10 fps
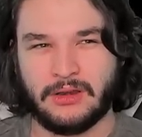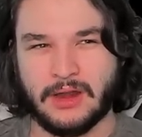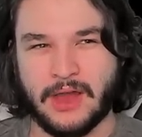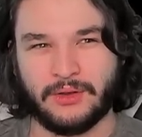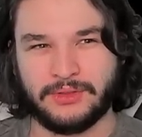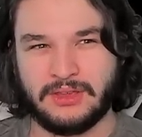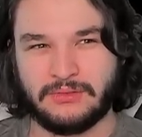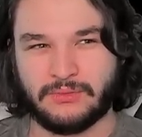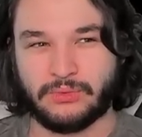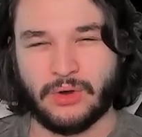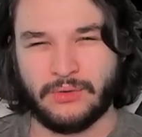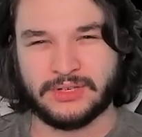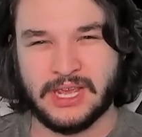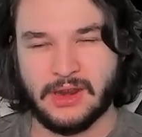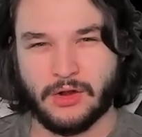not only
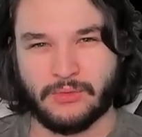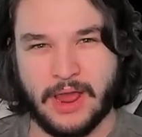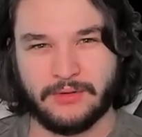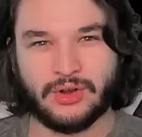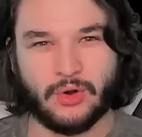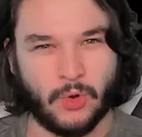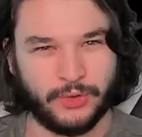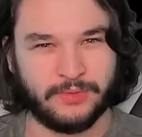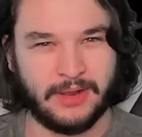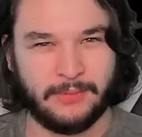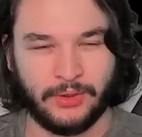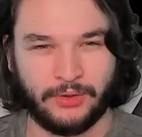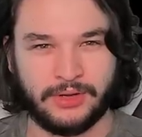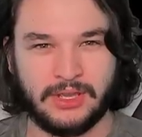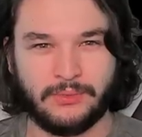rotate around your ultimate
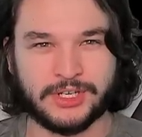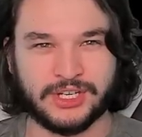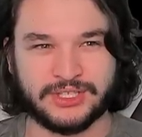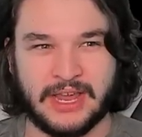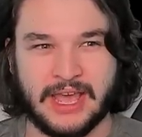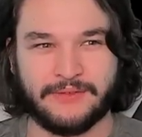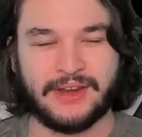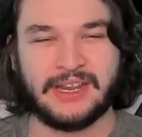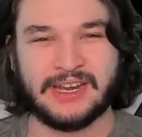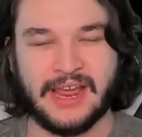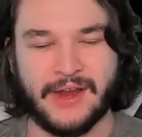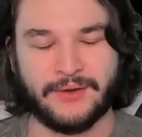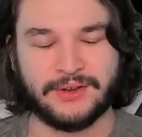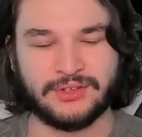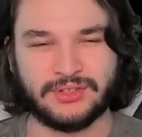ability, which doesn't have any
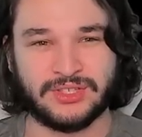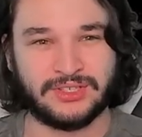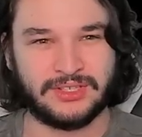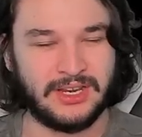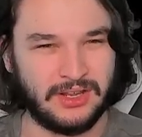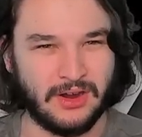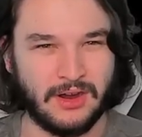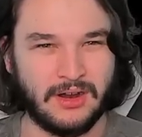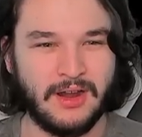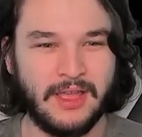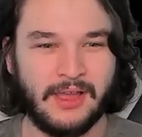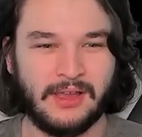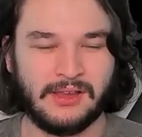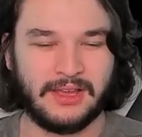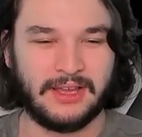inherent C D R,
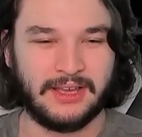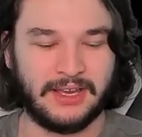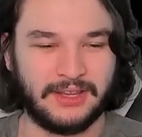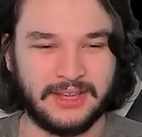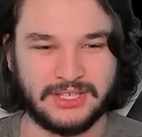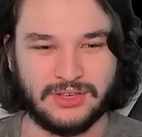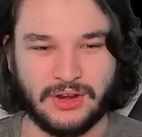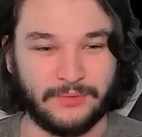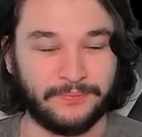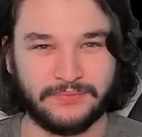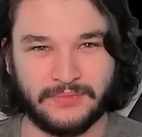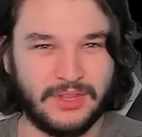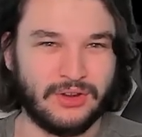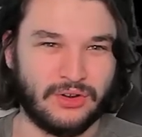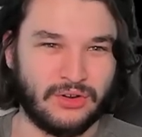uh, unless, you know,
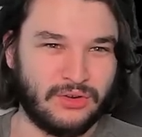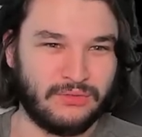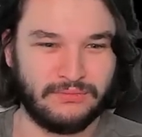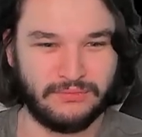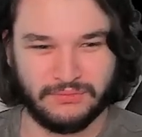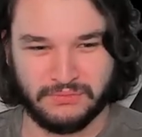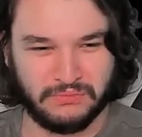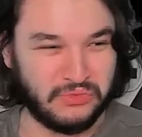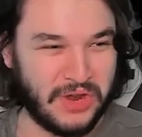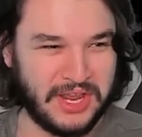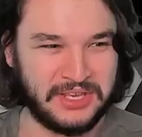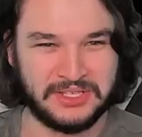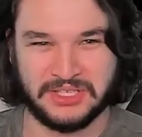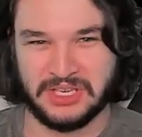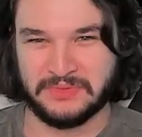you're
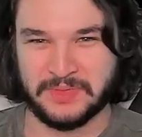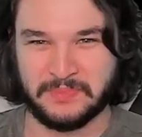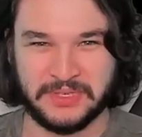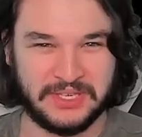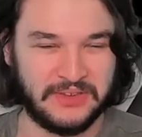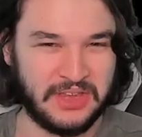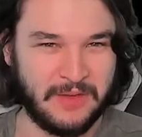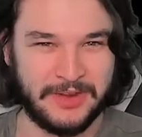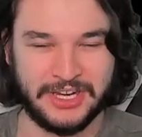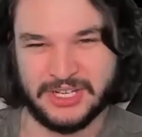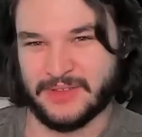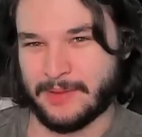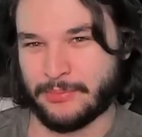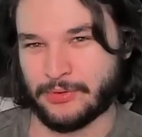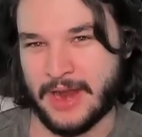running some specific combination of
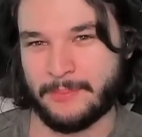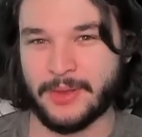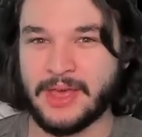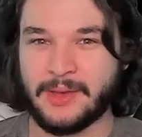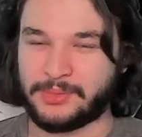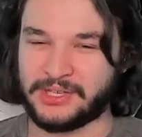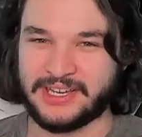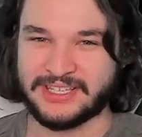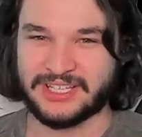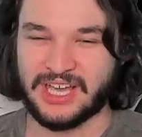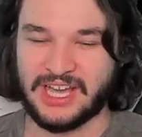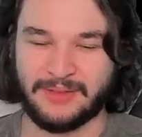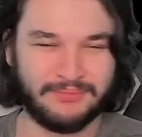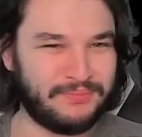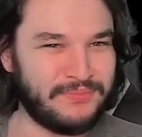like prep plus
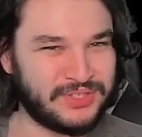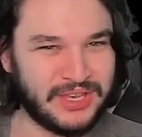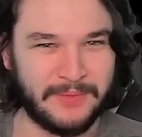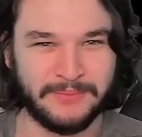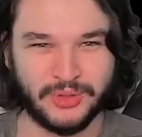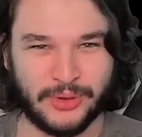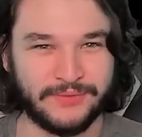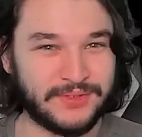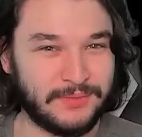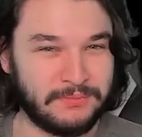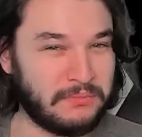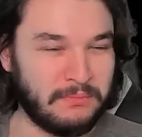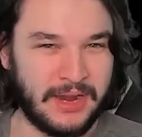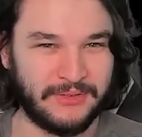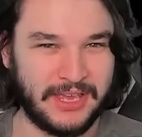uh, some sort of
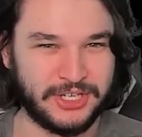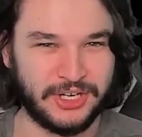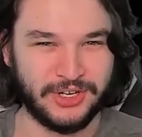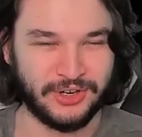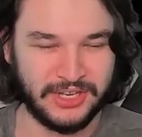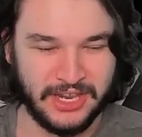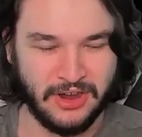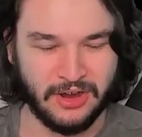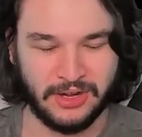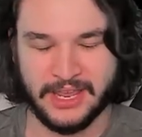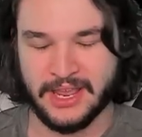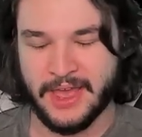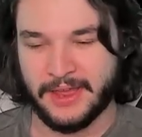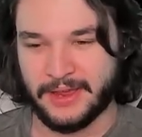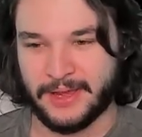modification on your gear, like
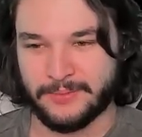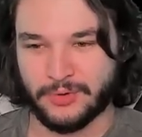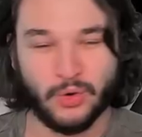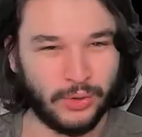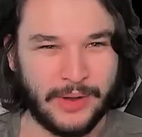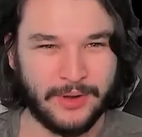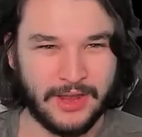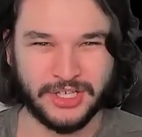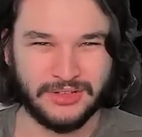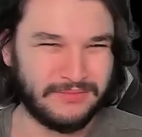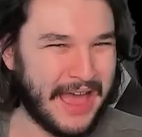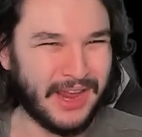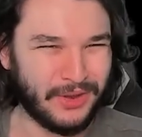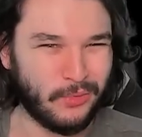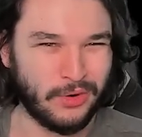um, cooldown reduction,
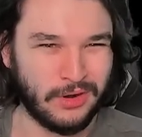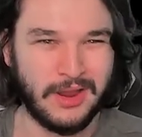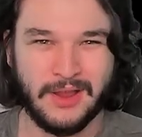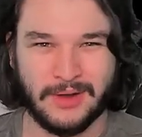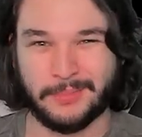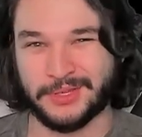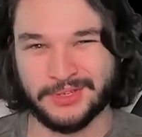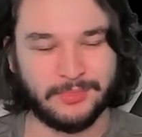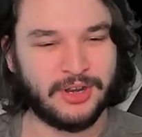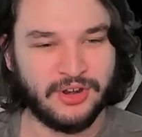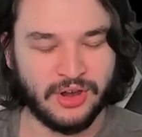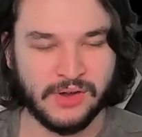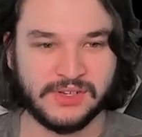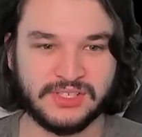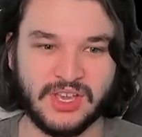that could work, right? But those have been
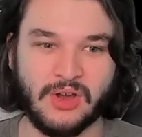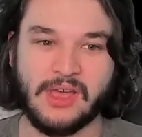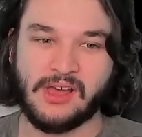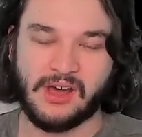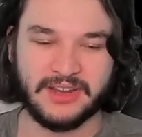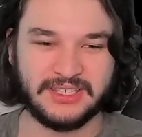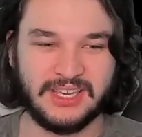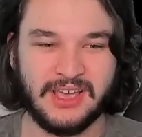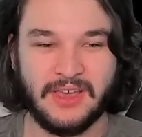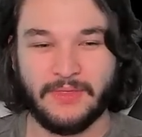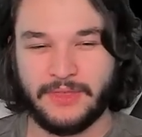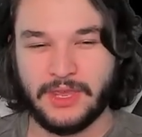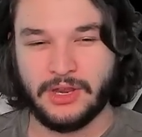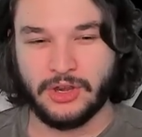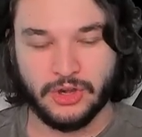nerfed. So honestly,
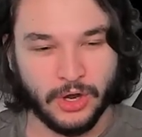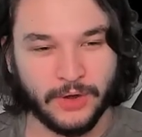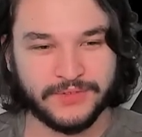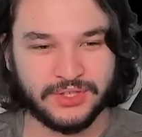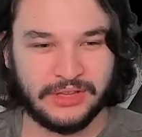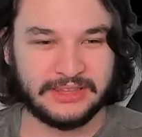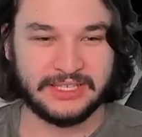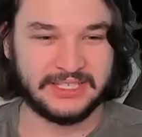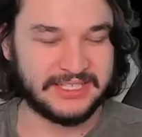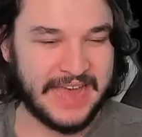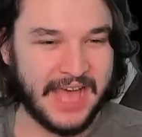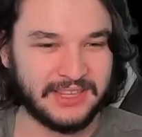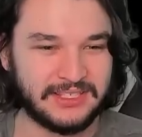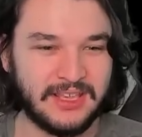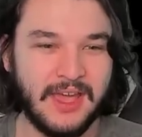the nerfs to like the
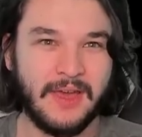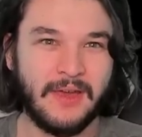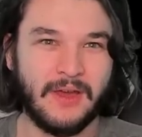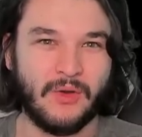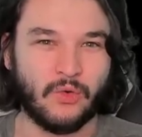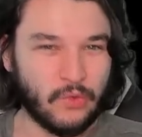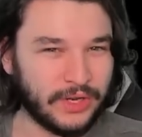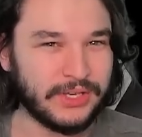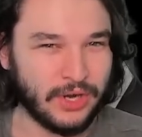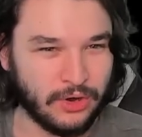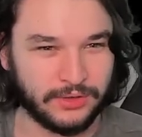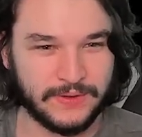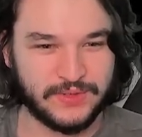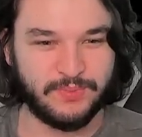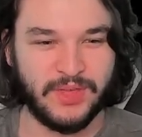stats really hurt
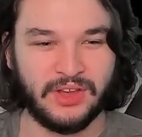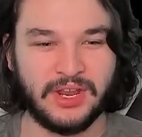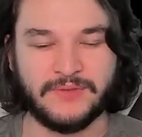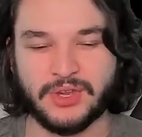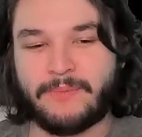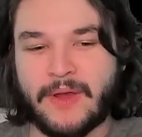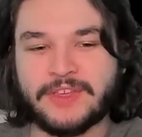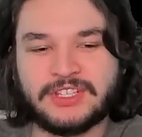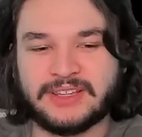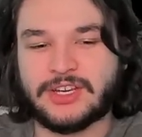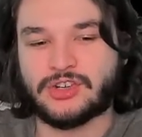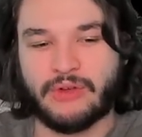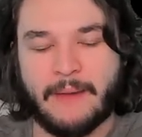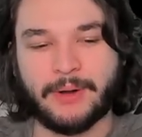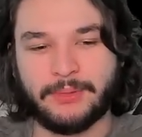this build. If you compare this to like the
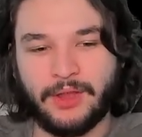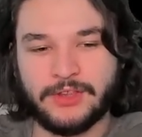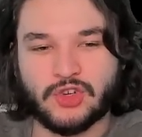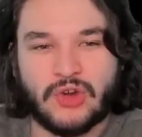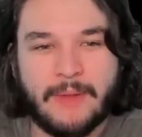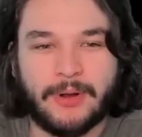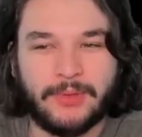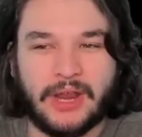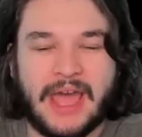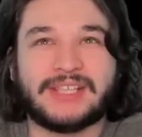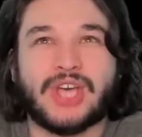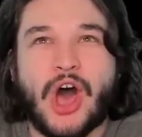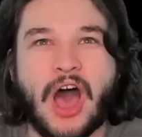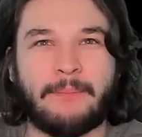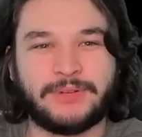Trapper build, the Trapper build has
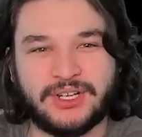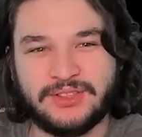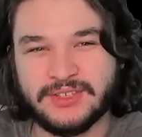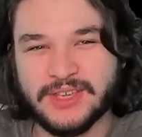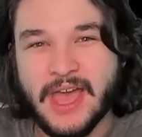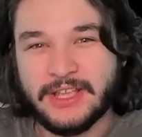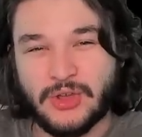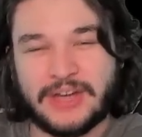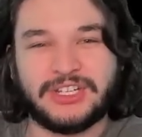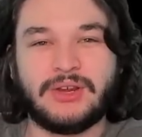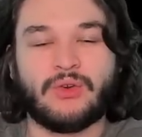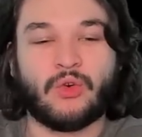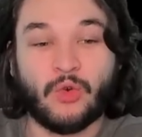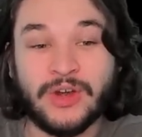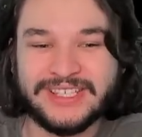options to actually
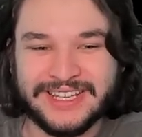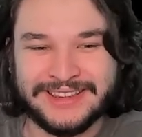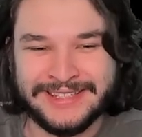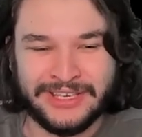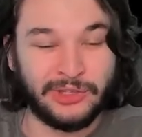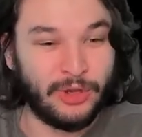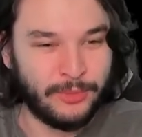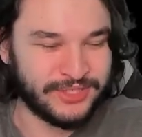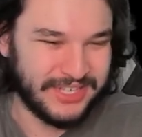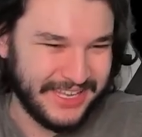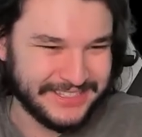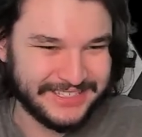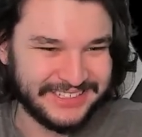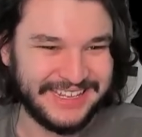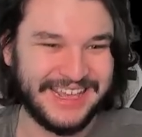reset the skill almost
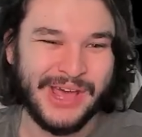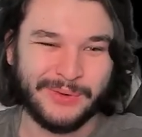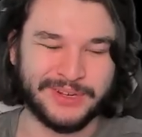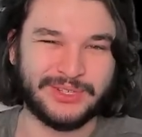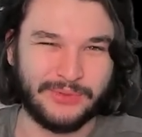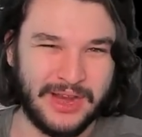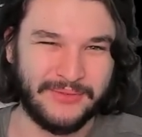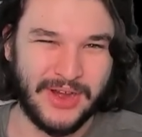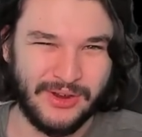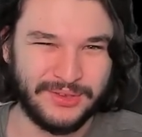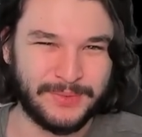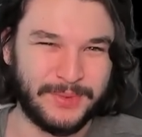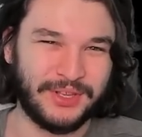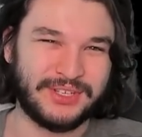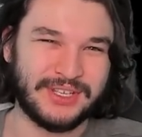instantly, whereas the Rain of Arrows
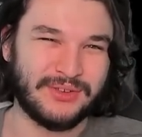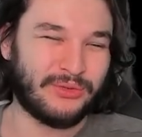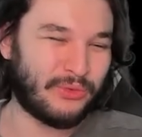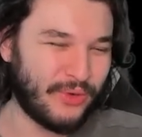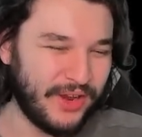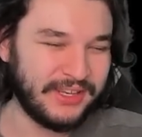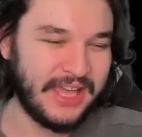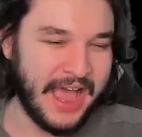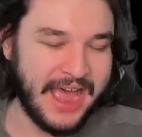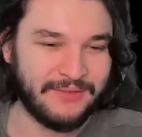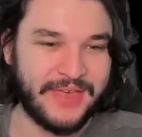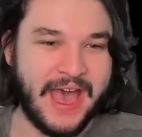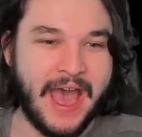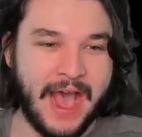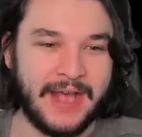build doesn't really have
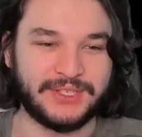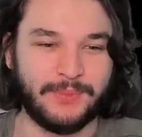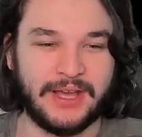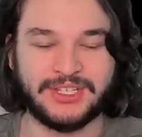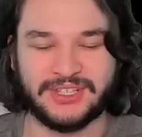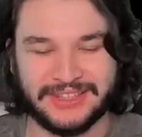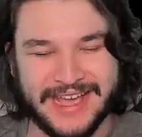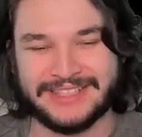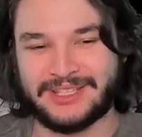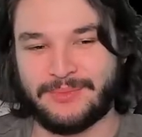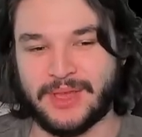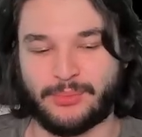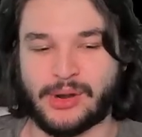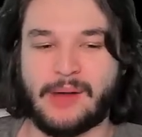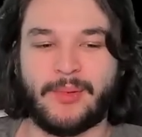that as much, and that's the
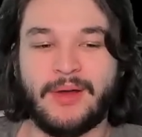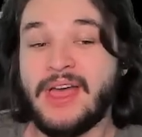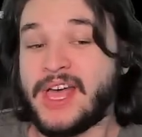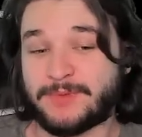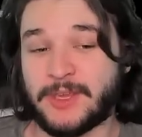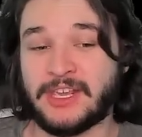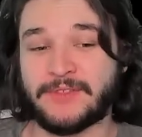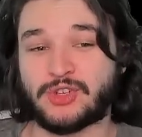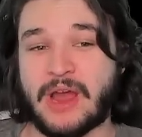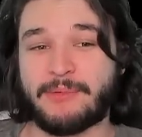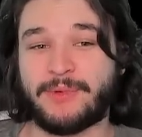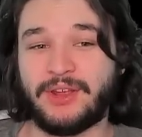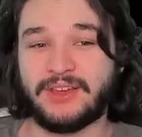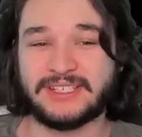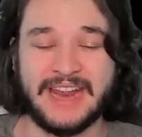big problem. Speaking of the Trapper
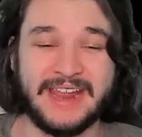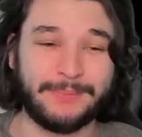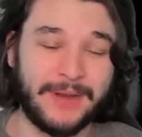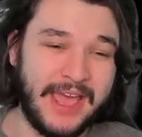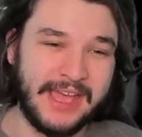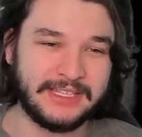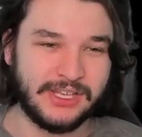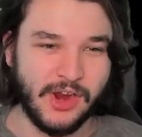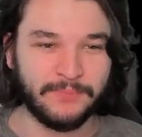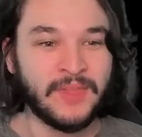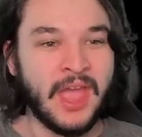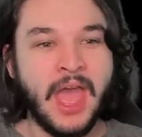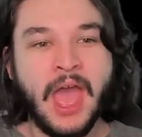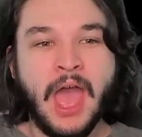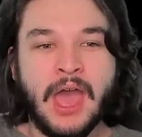build, it's going to end up in A tier.
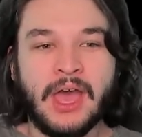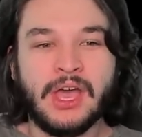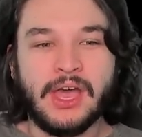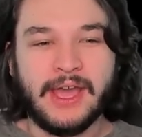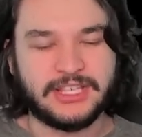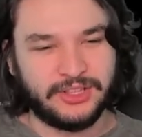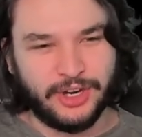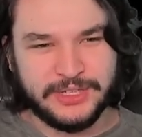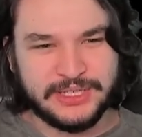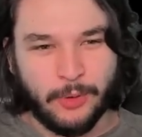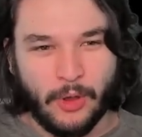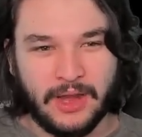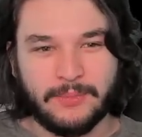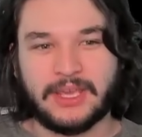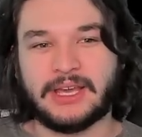It's a little
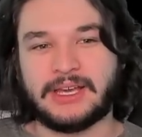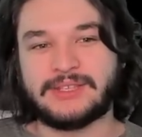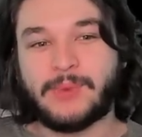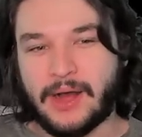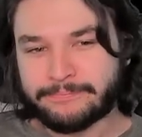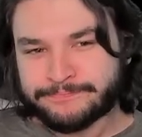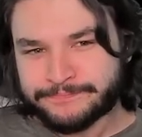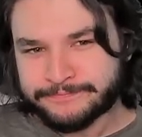disappointing because, well,